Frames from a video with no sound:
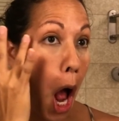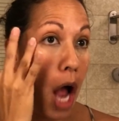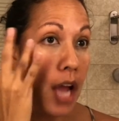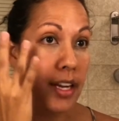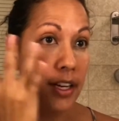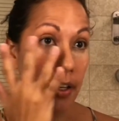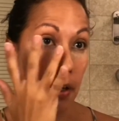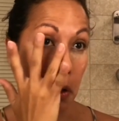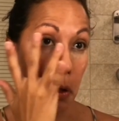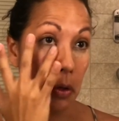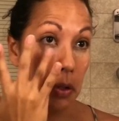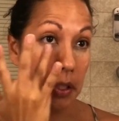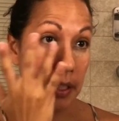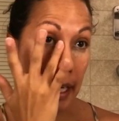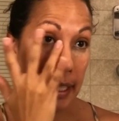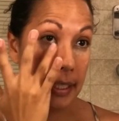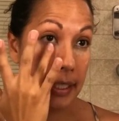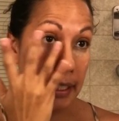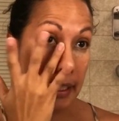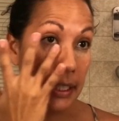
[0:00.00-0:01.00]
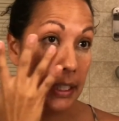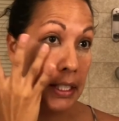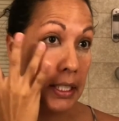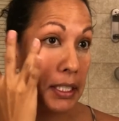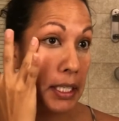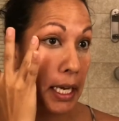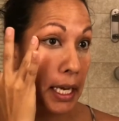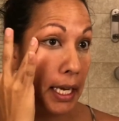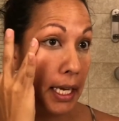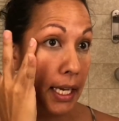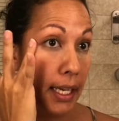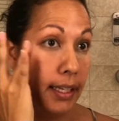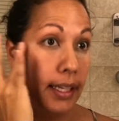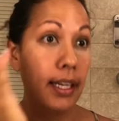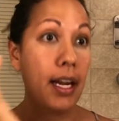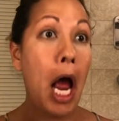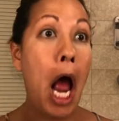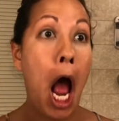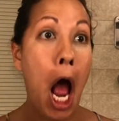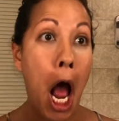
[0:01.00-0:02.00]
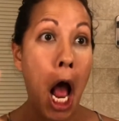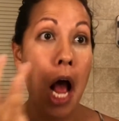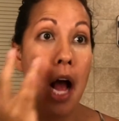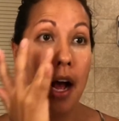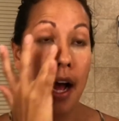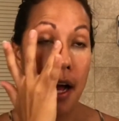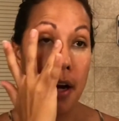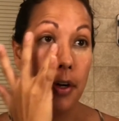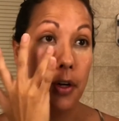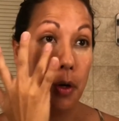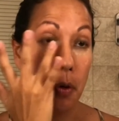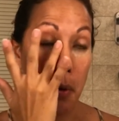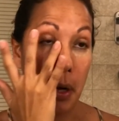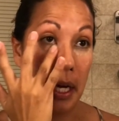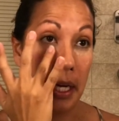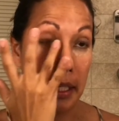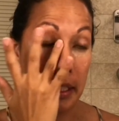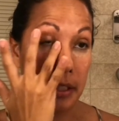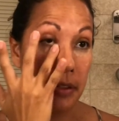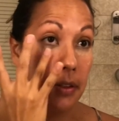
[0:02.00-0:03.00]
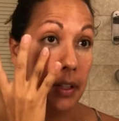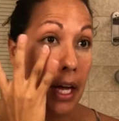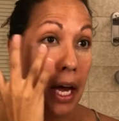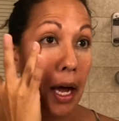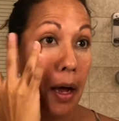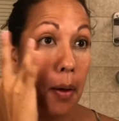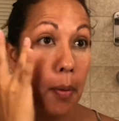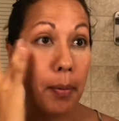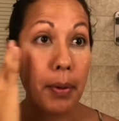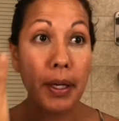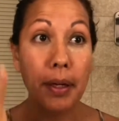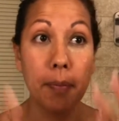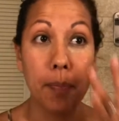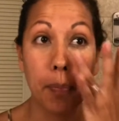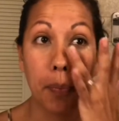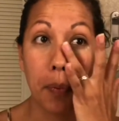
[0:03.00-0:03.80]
you know, tighten the skin, and I don't know why I do that, but.